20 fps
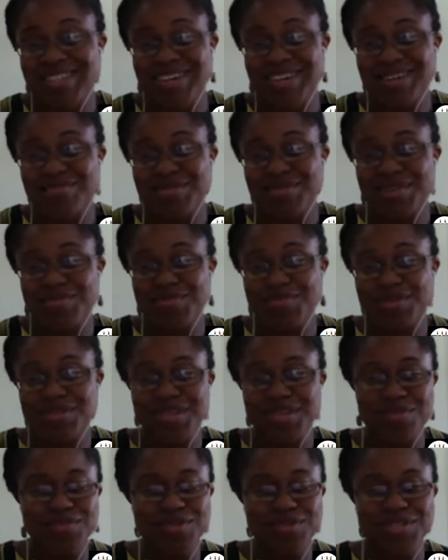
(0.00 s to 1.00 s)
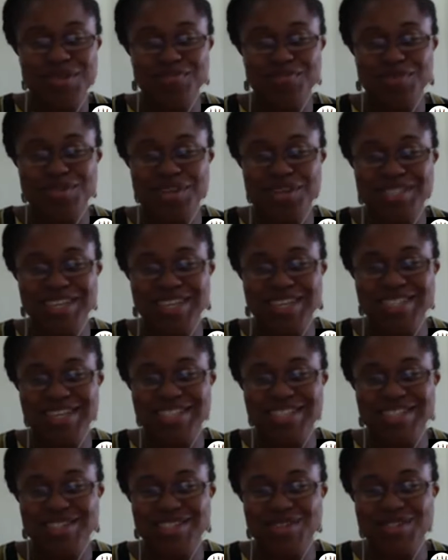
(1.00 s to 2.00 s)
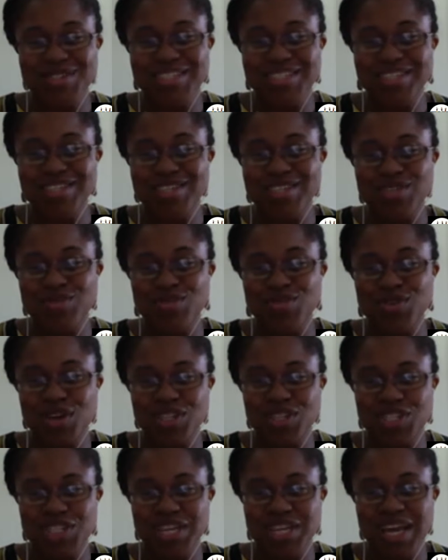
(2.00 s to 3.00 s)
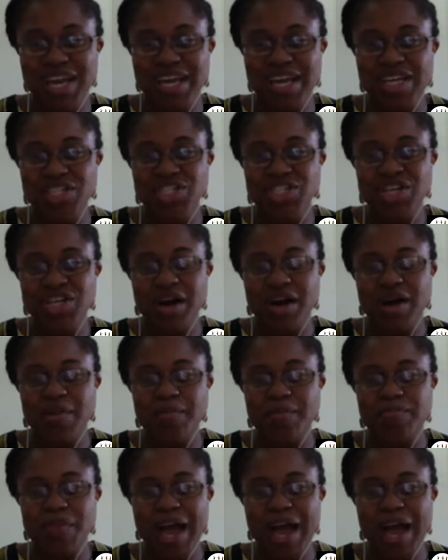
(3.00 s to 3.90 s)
www.ashesi.edu.gh.